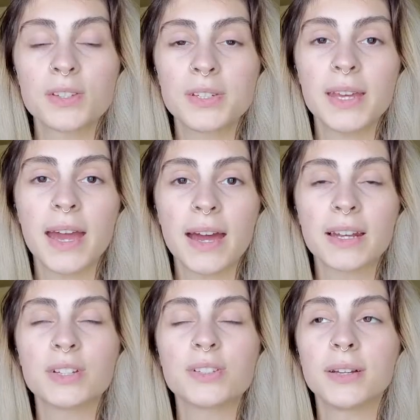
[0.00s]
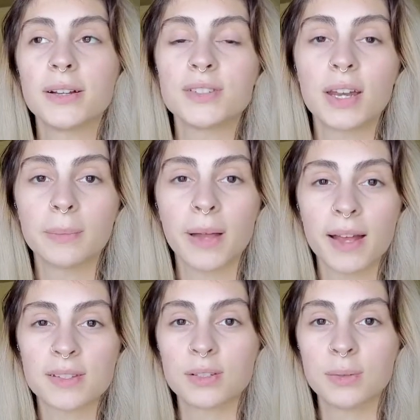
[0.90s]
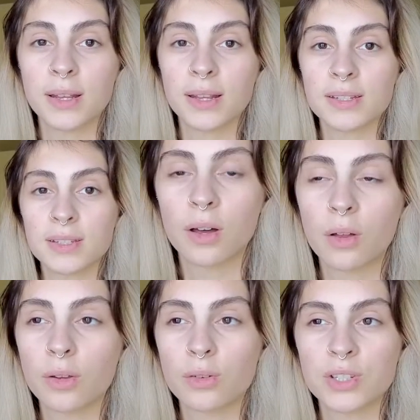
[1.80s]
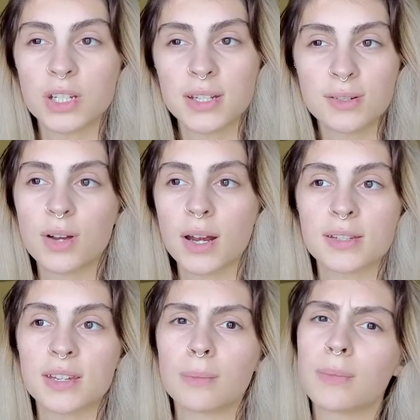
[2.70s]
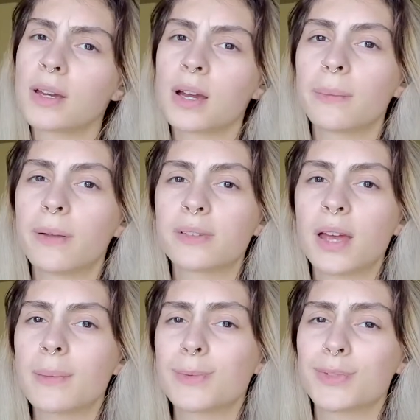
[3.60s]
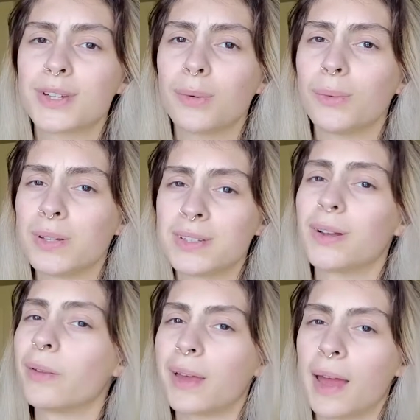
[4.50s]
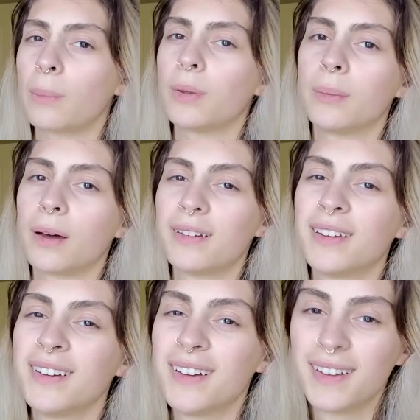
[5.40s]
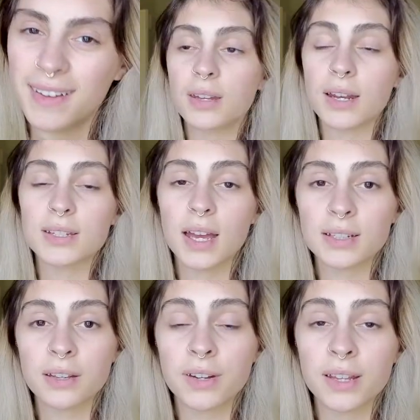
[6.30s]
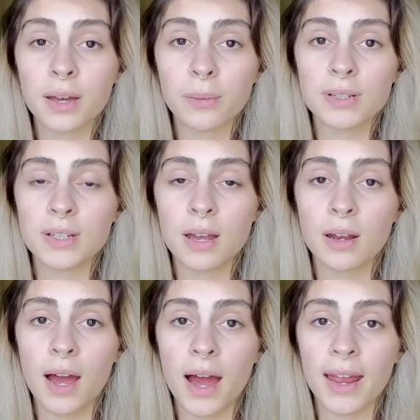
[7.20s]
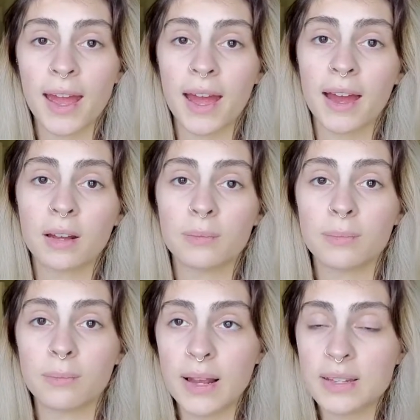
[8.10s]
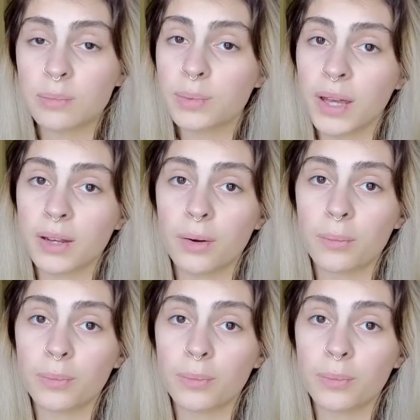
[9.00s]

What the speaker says: She had such a blast doing this, although she did try to stamp me a couple of times, which I wasn't all that happy about. The next activity that we did, I had made some Play-Doh